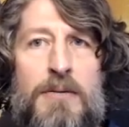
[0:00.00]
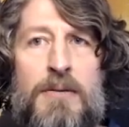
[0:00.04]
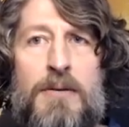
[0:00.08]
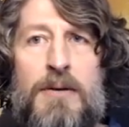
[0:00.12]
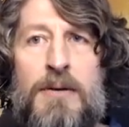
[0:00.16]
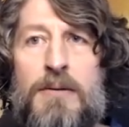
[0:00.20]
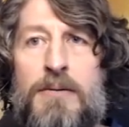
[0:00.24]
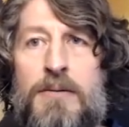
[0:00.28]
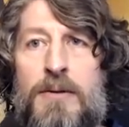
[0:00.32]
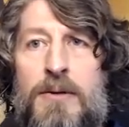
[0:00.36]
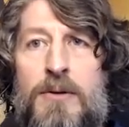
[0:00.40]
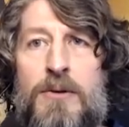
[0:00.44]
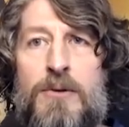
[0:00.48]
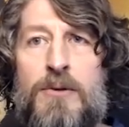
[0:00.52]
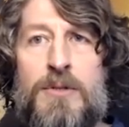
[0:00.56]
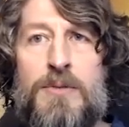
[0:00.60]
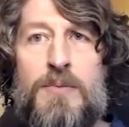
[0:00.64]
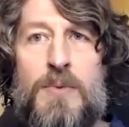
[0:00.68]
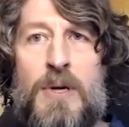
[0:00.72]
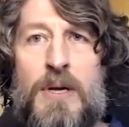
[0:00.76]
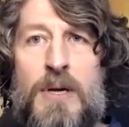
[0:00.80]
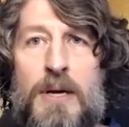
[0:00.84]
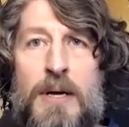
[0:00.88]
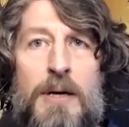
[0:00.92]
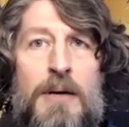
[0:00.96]
Uh, those,
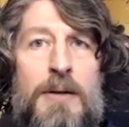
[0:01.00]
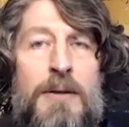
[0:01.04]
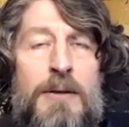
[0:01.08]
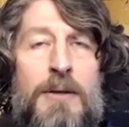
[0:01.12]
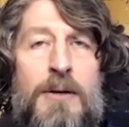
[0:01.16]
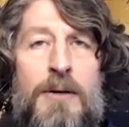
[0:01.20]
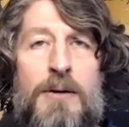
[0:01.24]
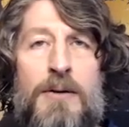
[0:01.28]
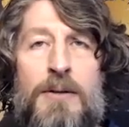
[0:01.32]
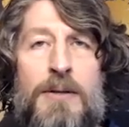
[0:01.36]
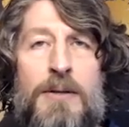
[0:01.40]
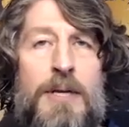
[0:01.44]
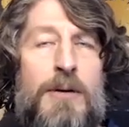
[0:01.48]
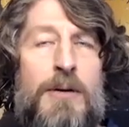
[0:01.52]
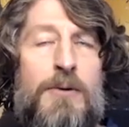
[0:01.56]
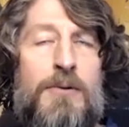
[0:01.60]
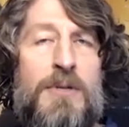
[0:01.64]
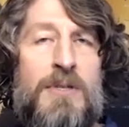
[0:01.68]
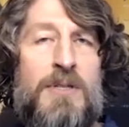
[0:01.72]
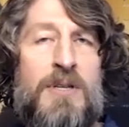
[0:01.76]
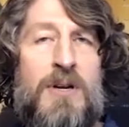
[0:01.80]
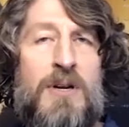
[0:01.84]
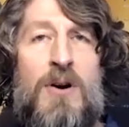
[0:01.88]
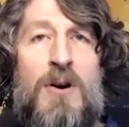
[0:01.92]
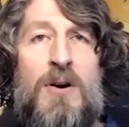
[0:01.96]
th there
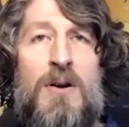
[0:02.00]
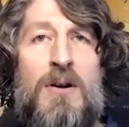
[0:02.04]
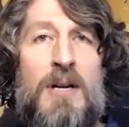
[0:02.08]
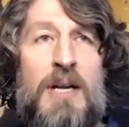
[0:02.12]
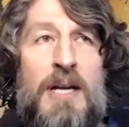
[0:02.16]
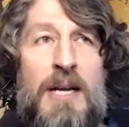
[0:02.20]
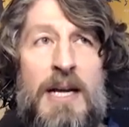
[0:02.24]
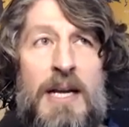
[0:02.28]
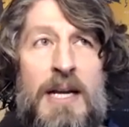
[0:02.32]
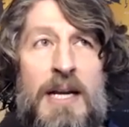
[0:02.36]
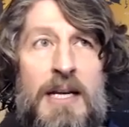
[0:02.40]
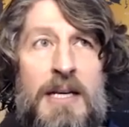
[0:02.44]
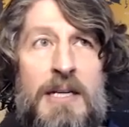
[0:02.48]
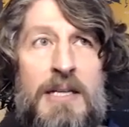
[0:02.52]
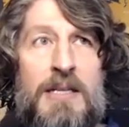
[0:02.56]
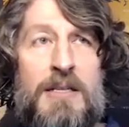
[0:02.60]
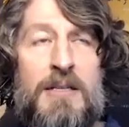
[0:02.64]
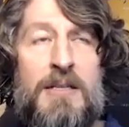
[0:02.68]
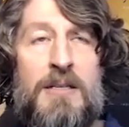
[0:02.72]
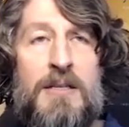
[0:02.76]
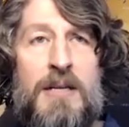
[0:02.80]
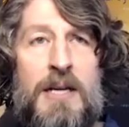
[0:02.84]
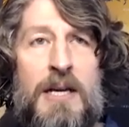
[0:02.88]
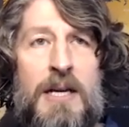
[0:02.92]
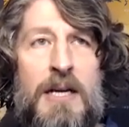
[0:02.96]
was hardly any
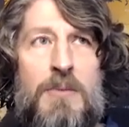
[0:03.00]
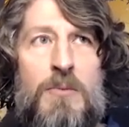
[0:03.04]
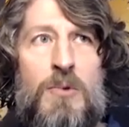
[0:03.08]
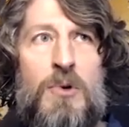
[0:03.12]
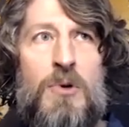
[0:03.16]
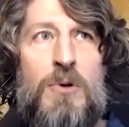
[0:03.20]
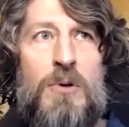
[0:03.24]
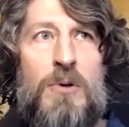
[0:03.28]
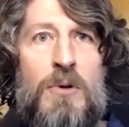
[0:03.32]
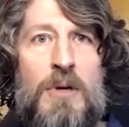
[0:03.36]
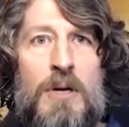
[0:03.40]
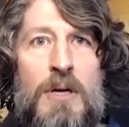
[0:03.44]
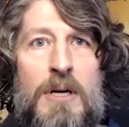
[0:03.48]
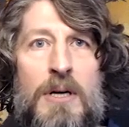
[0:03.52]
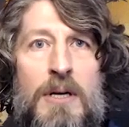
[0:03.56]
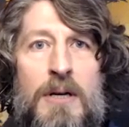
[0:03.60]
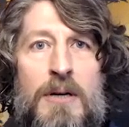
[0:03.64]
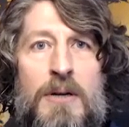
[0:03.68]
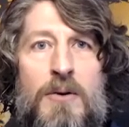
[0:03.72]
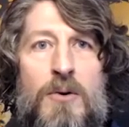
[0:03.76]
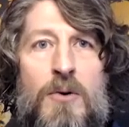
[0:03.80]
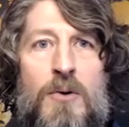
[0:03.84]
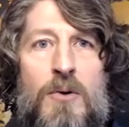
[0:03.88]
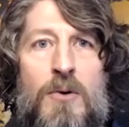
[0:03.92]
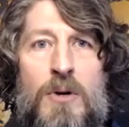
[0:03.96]
sustainable
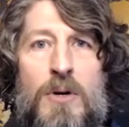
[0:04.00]
uh,